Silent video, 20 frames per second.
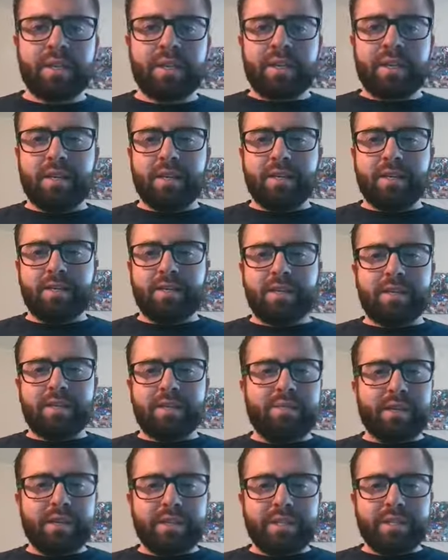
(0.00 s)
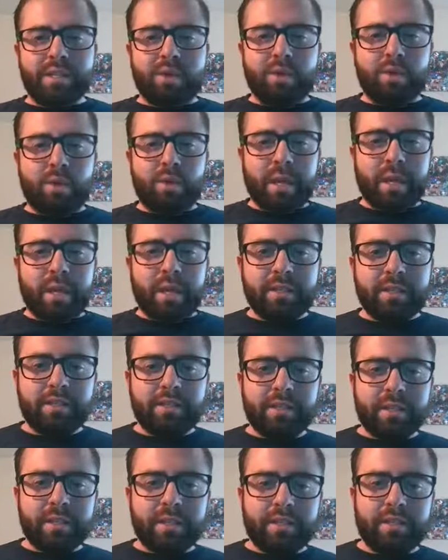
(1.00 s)
uh, Disney Fairy Tale Wedding
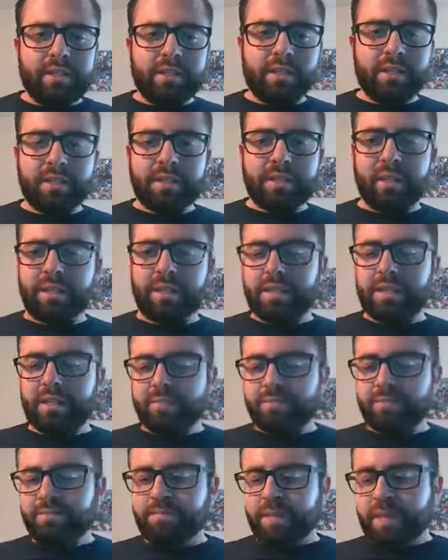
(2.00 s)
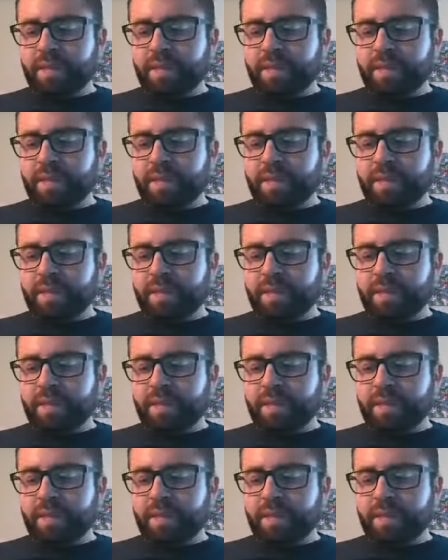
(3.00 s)
series, um,